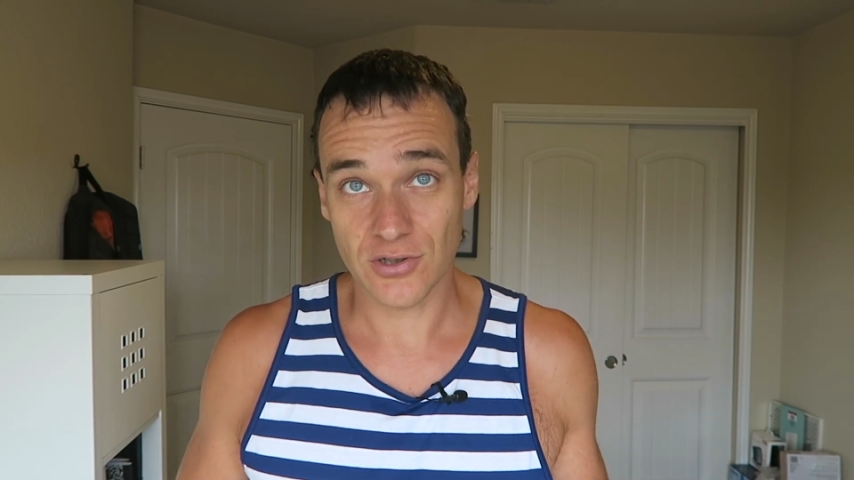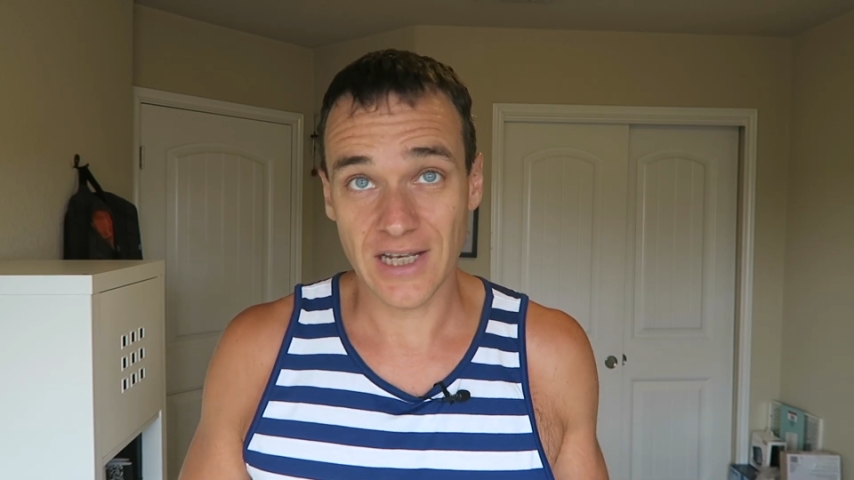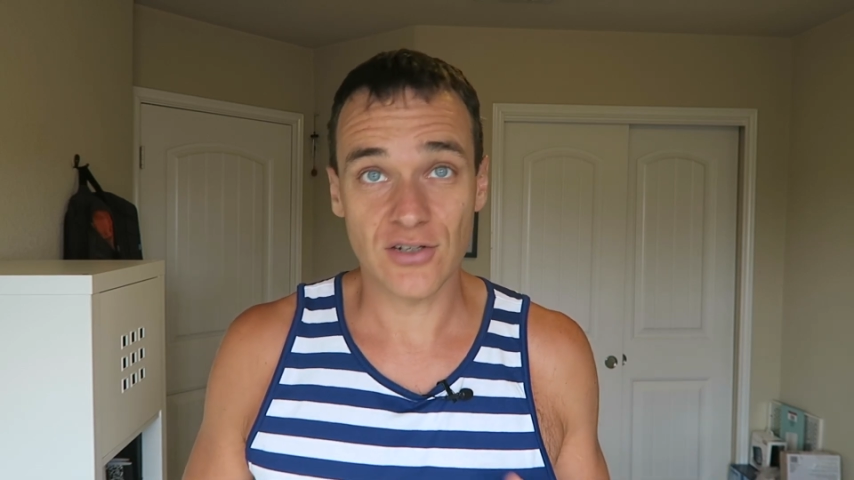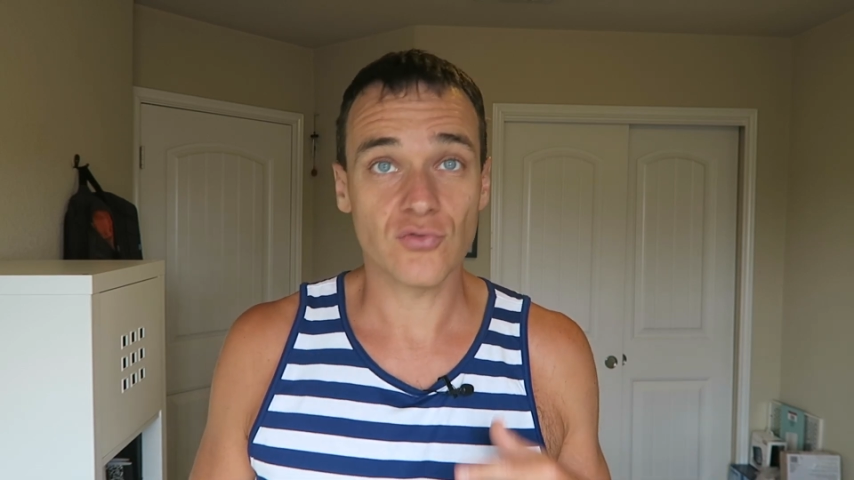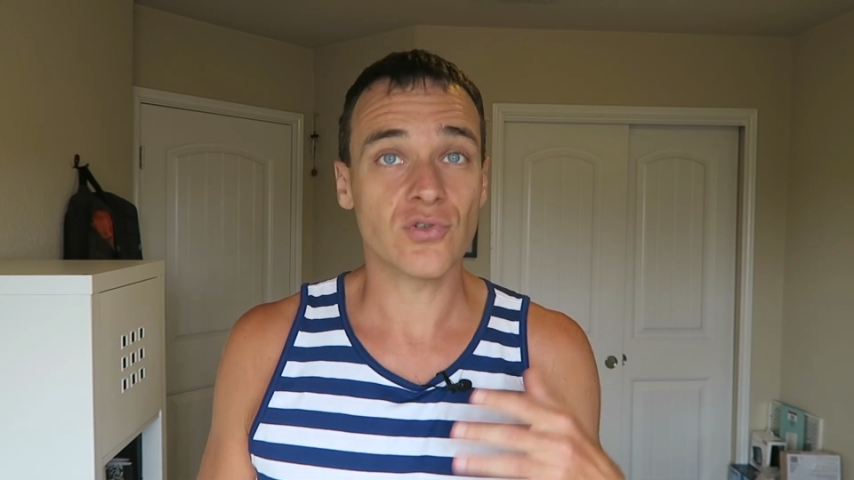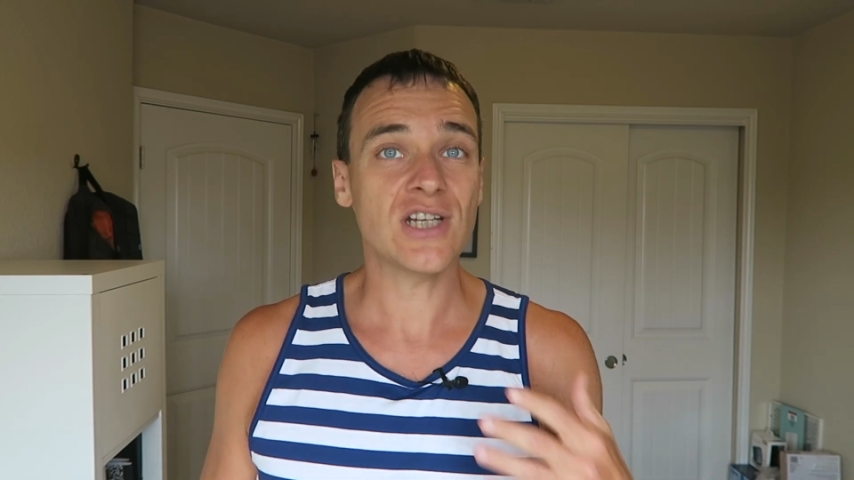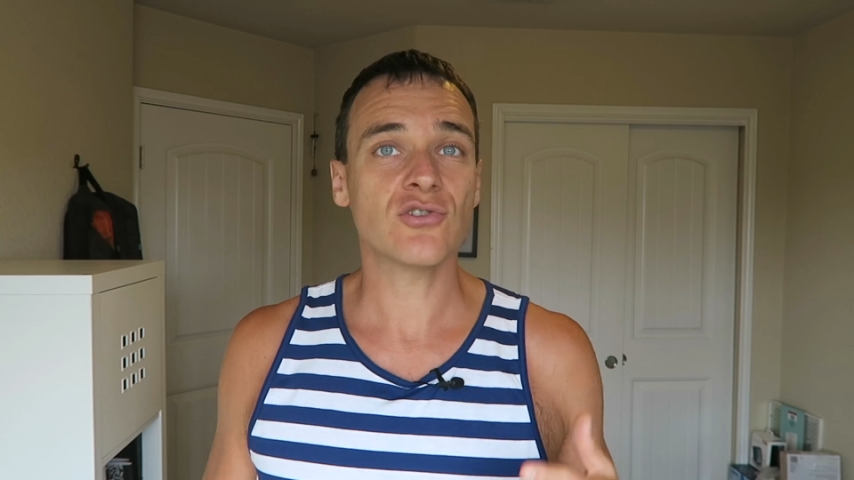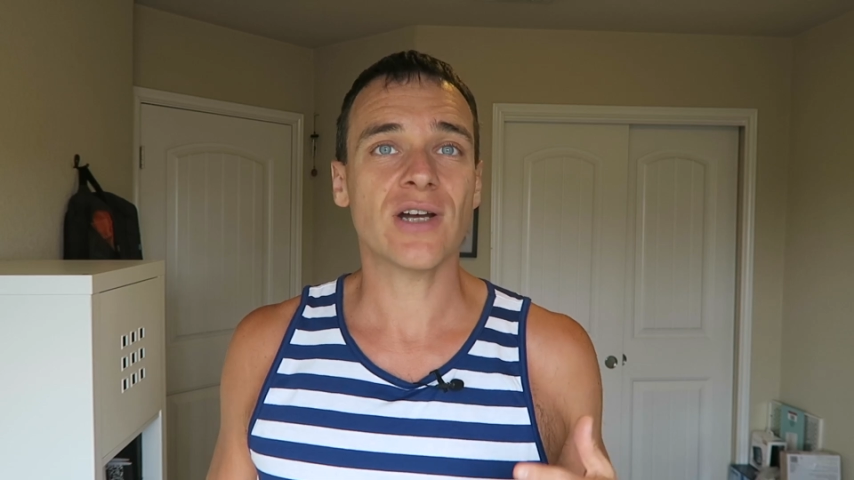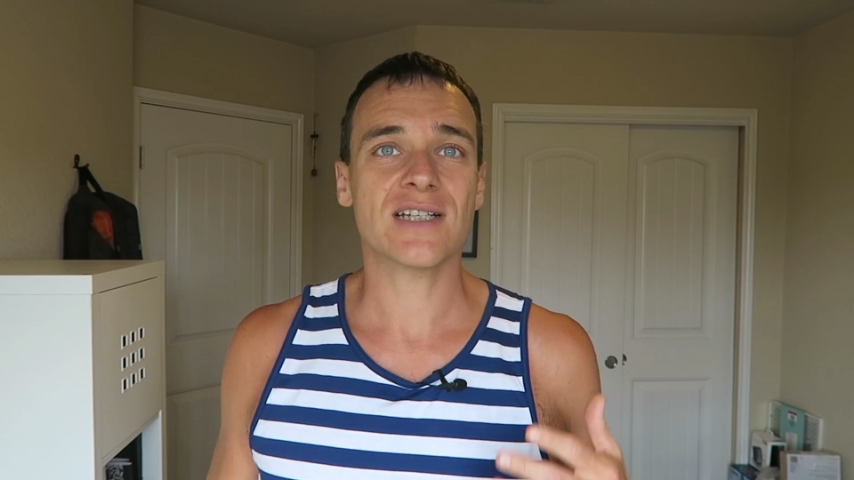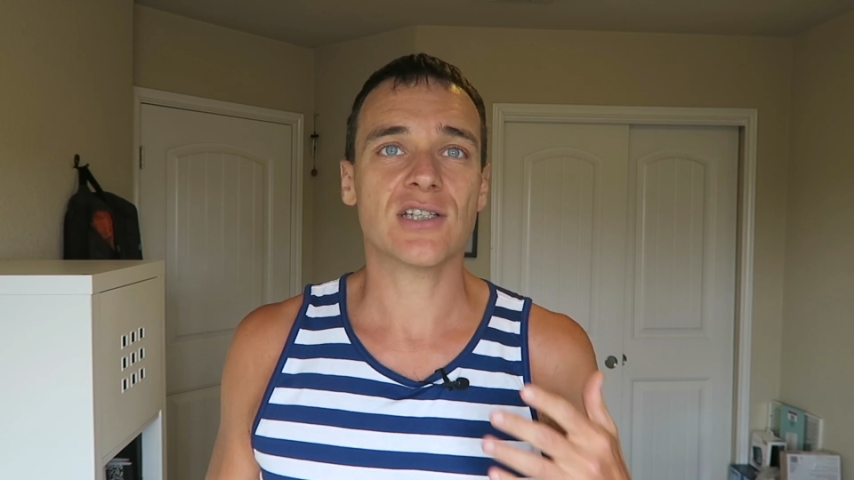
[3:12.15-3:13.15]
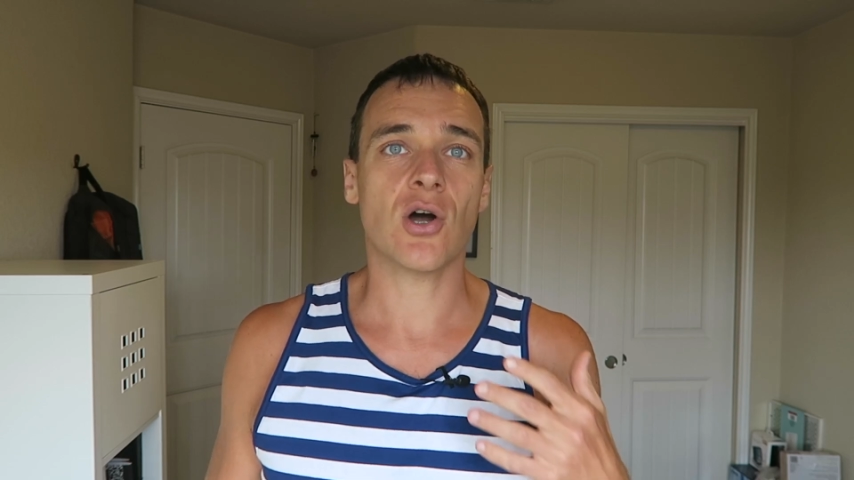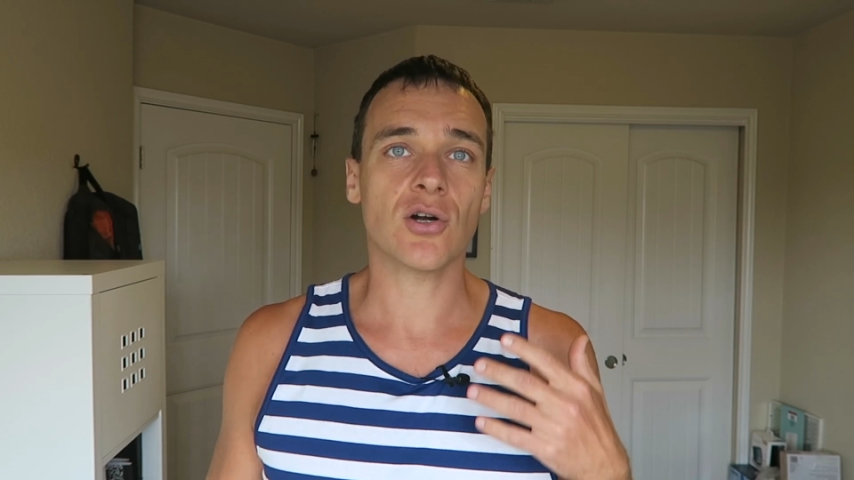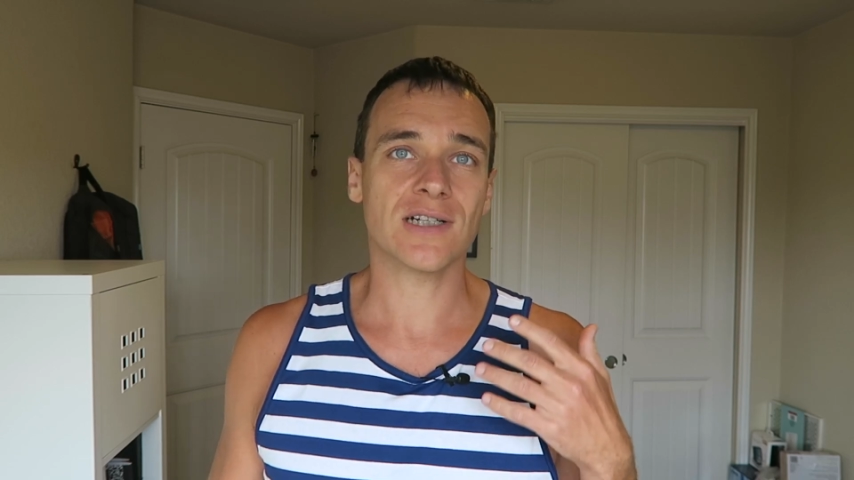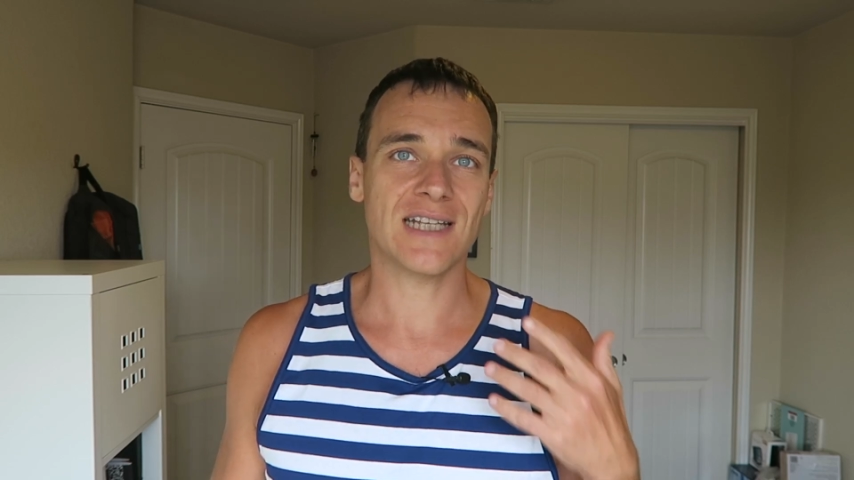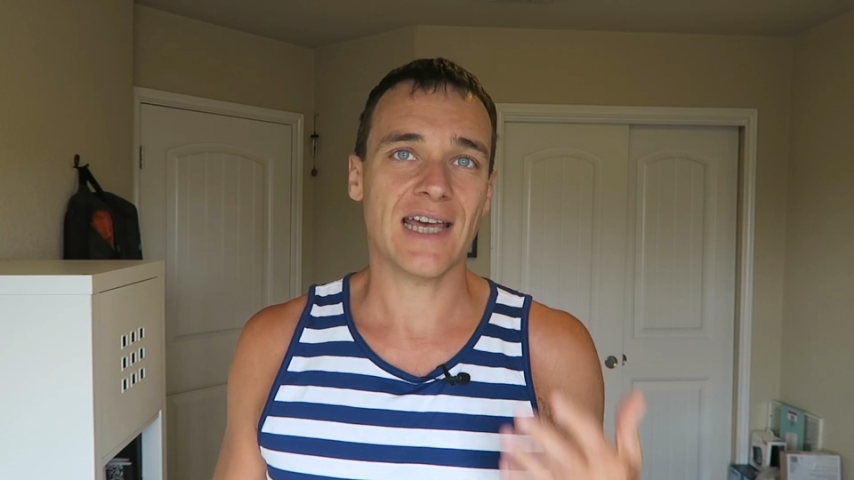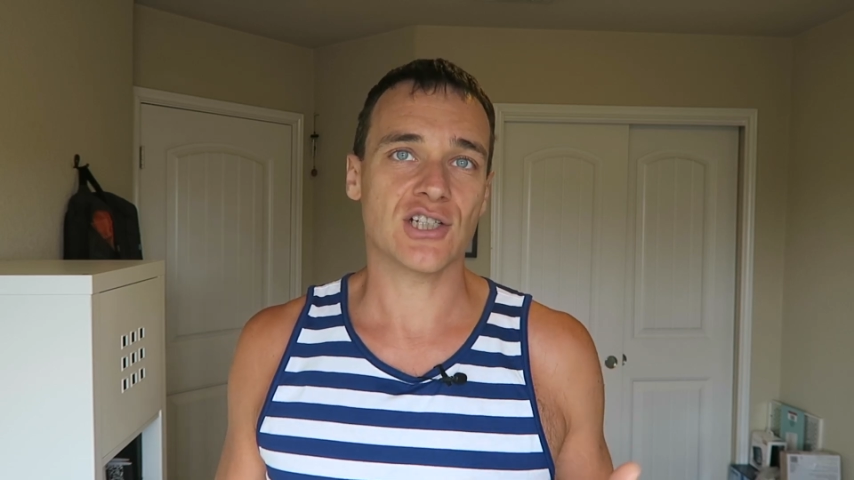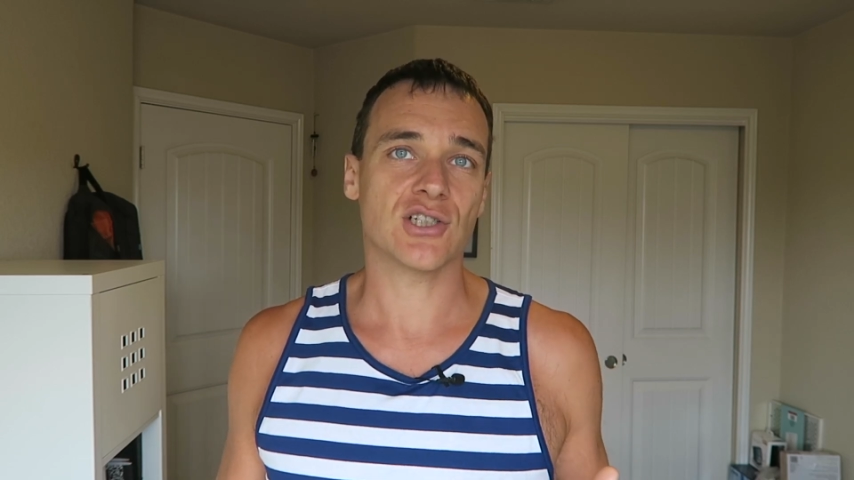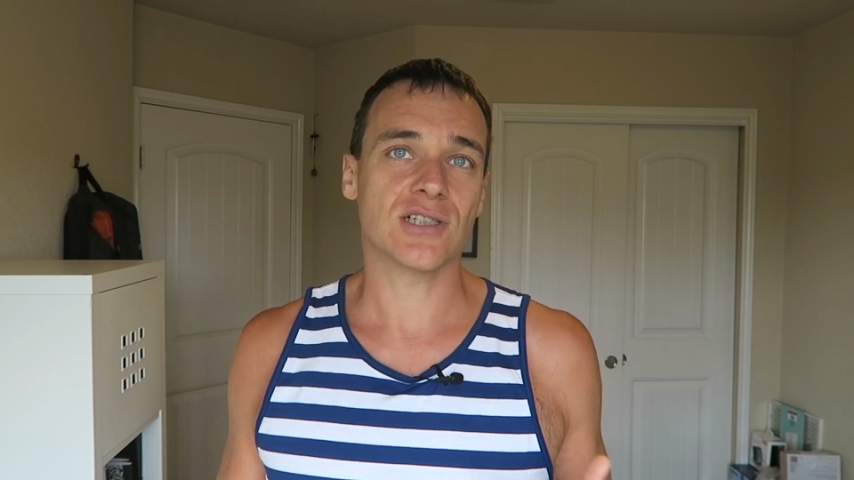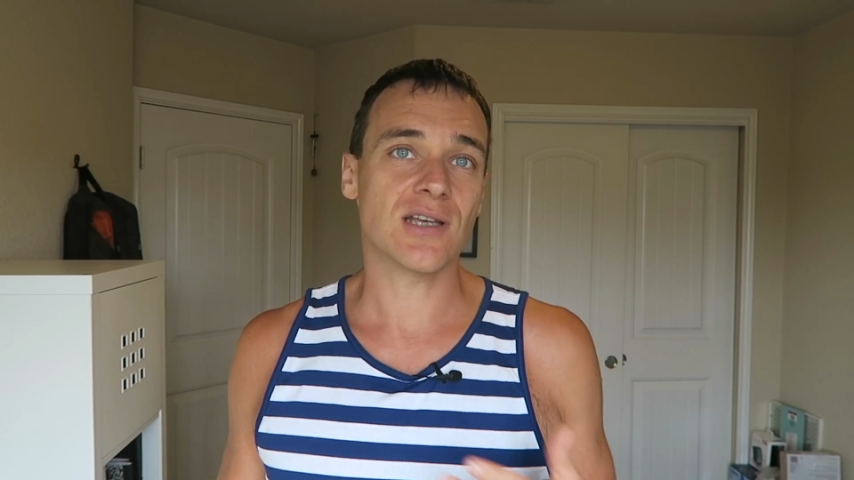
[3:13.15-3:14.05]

and redirects our attention